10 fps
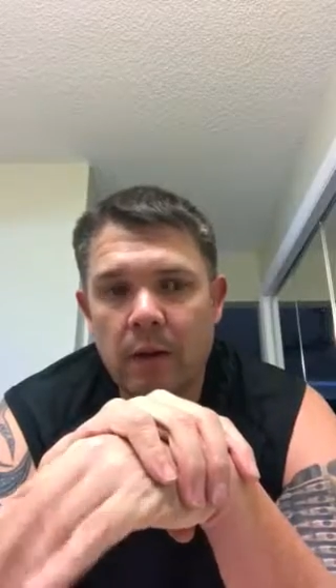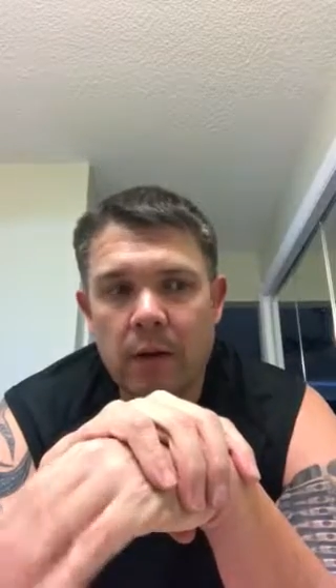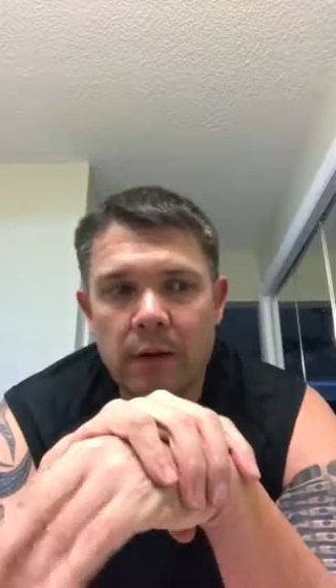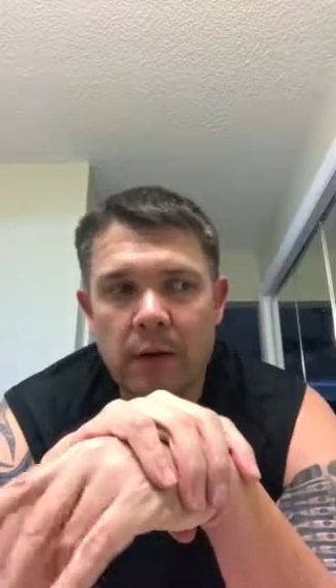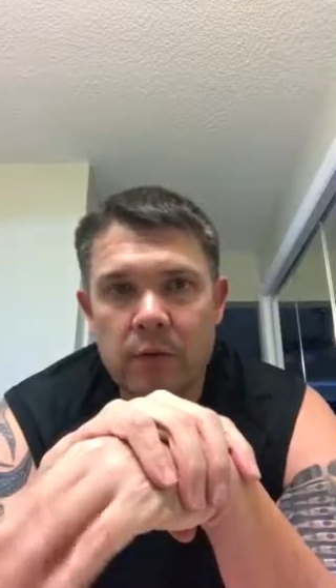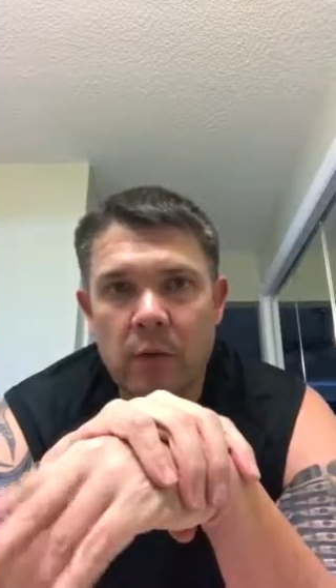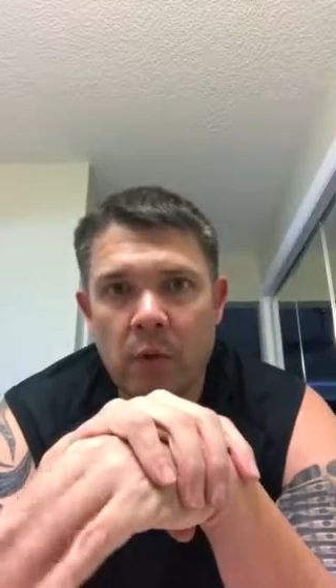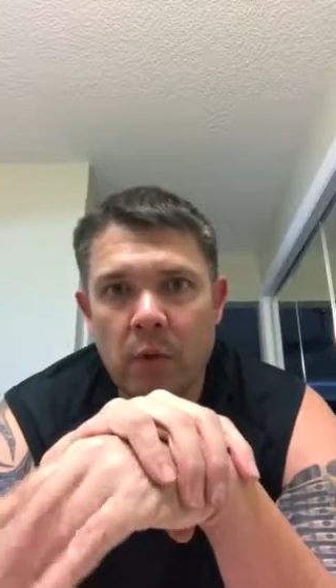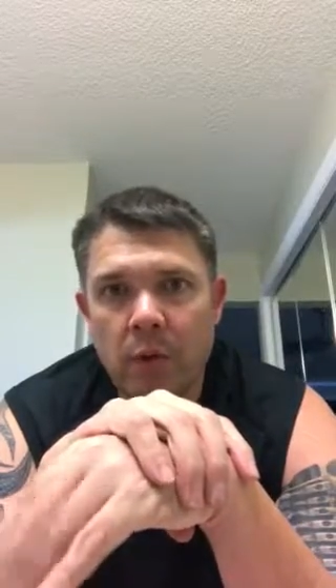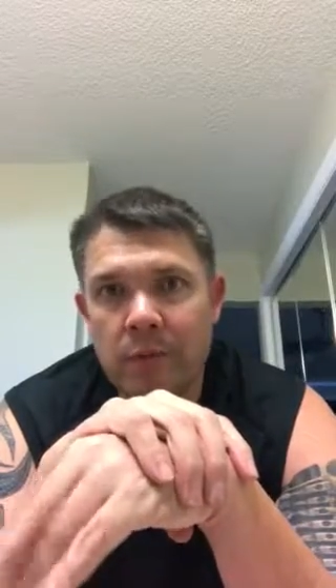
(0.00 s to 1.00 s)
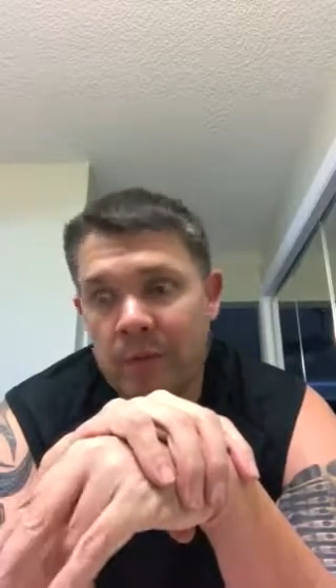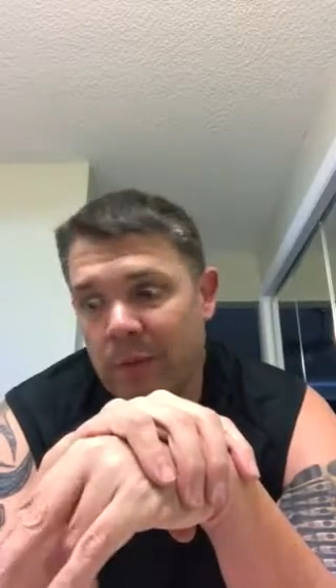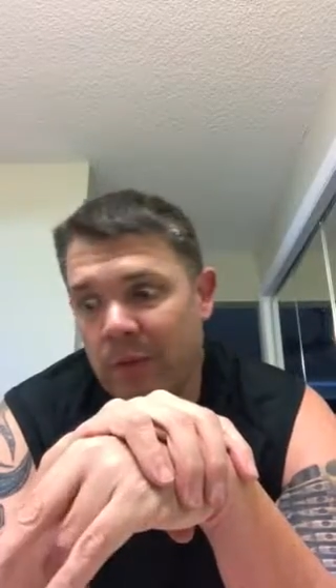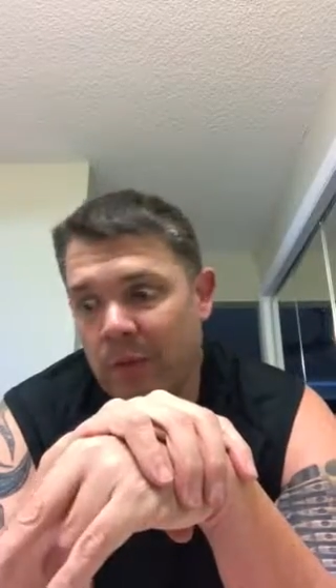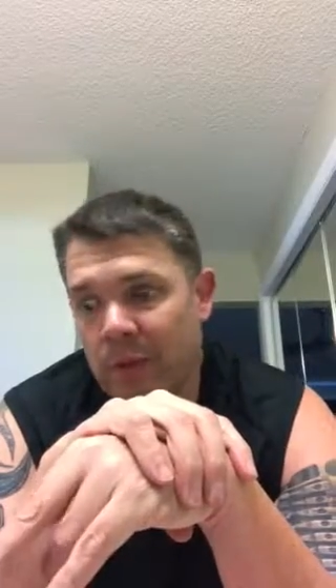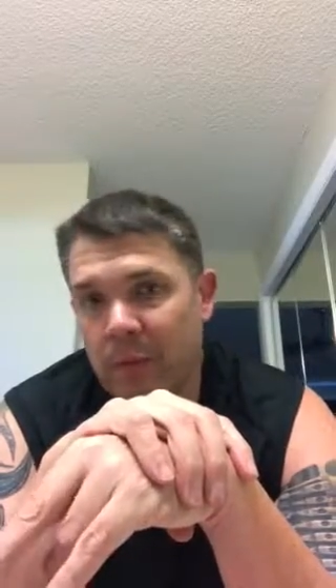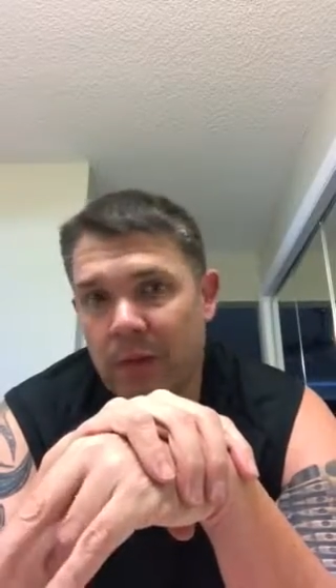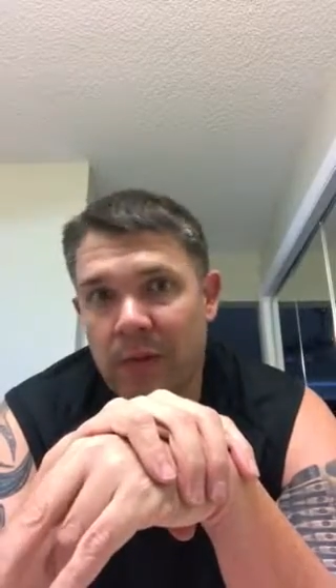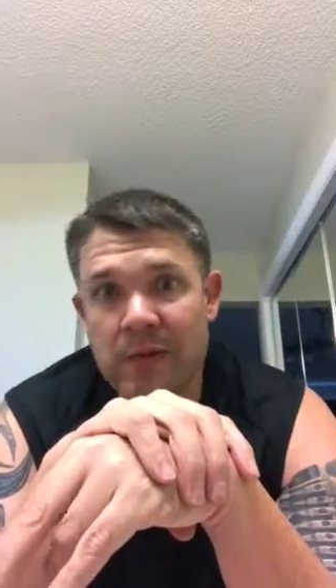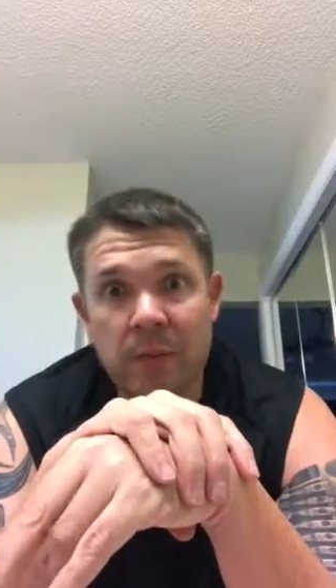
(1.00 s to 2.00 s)
oh, I can't use my whole arm, so I'm gonna go ahead and
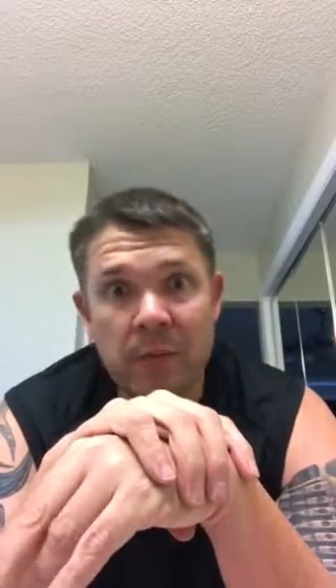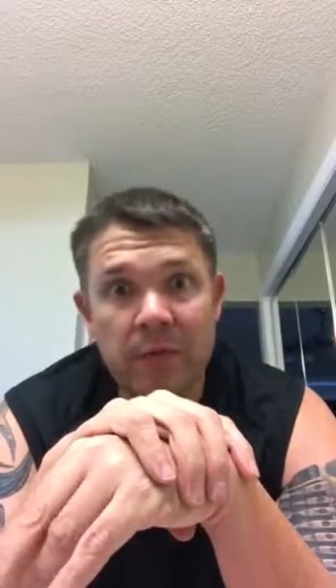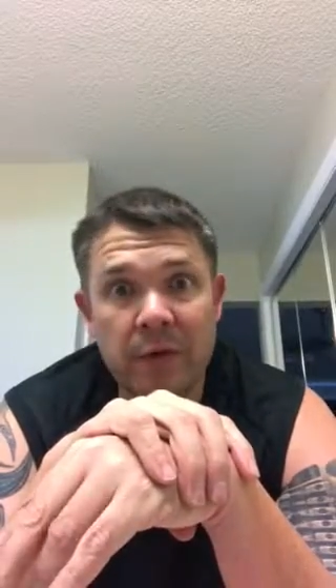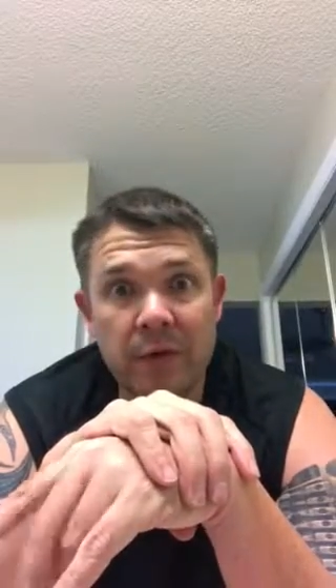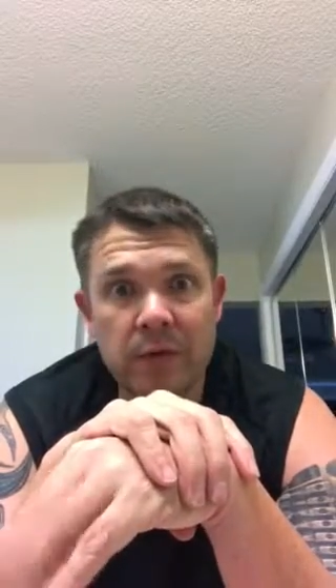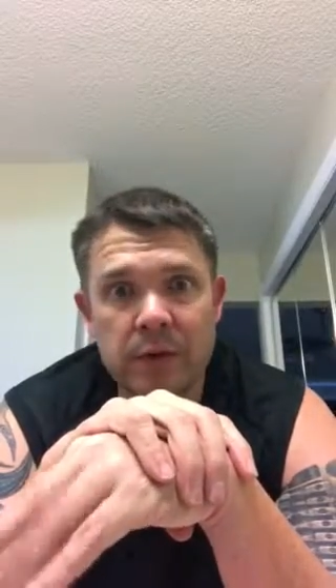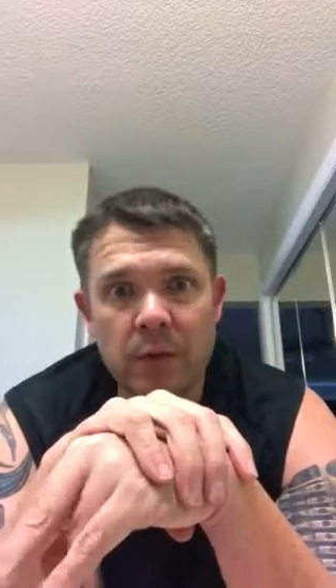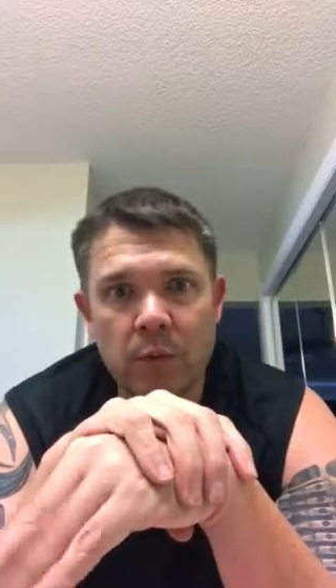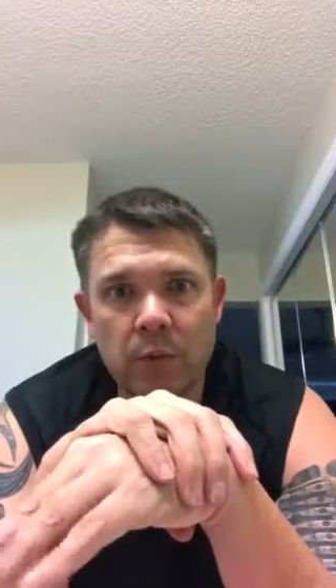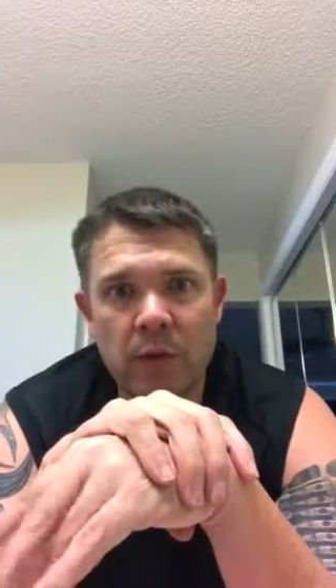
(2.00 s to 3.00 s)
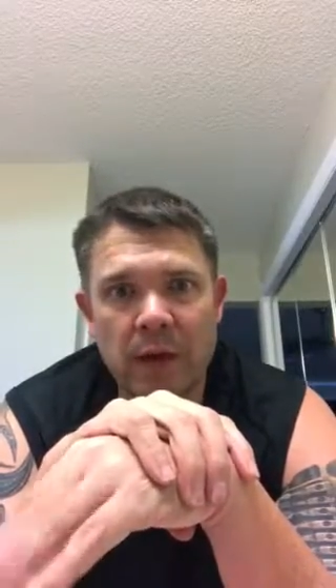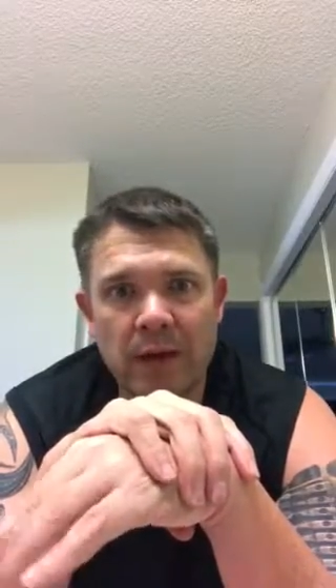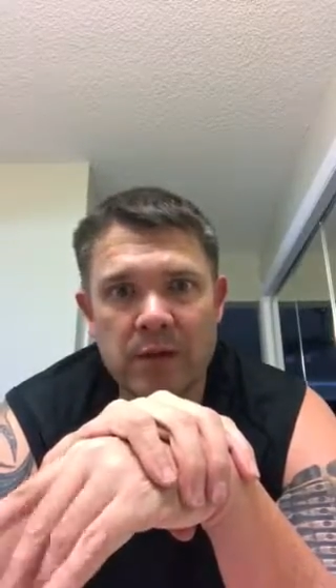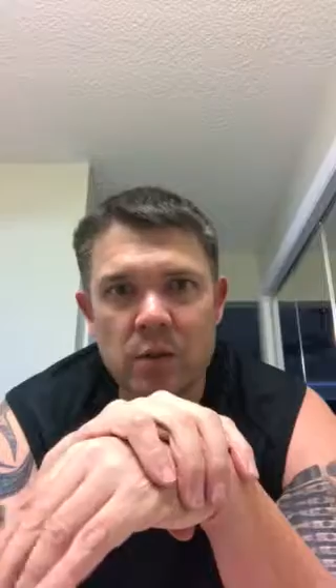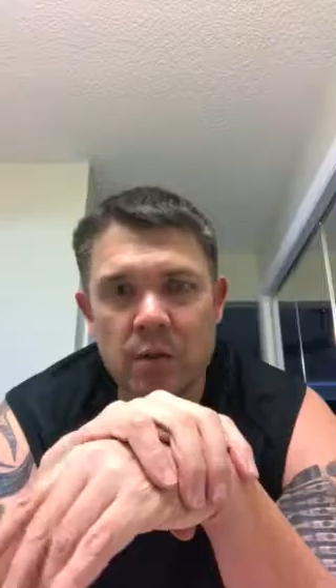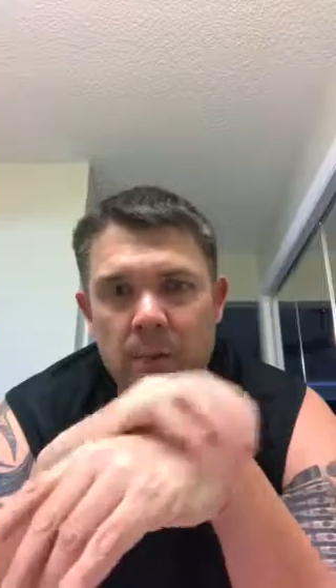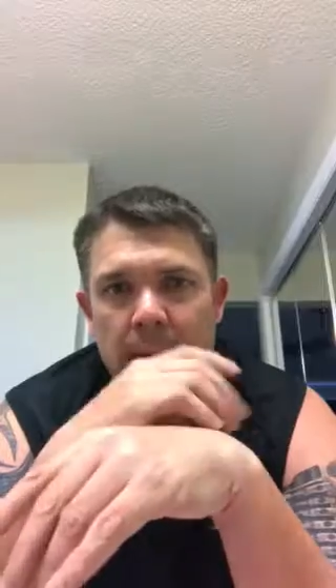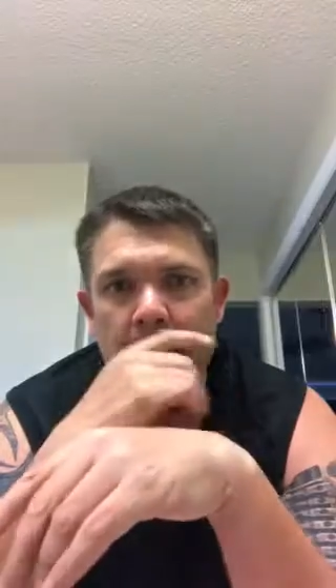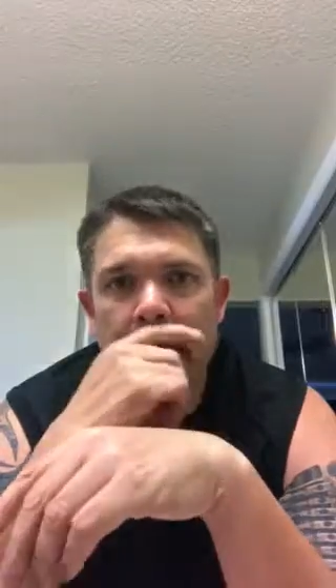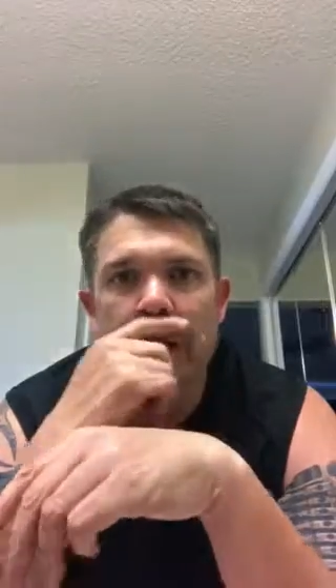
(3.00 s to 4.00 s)
pick things up with my finger. So you kind of get sore from
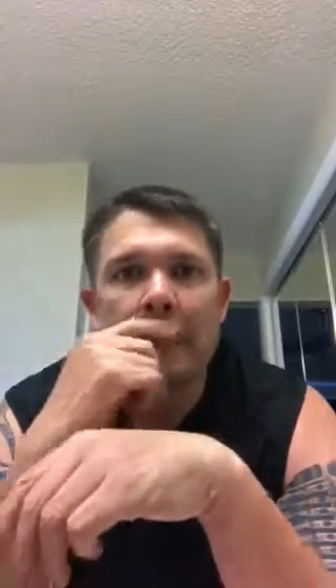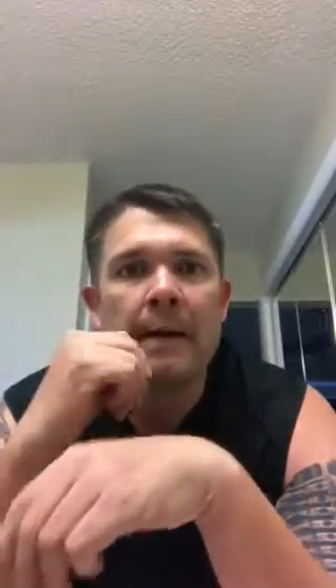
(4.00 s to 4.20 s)
that.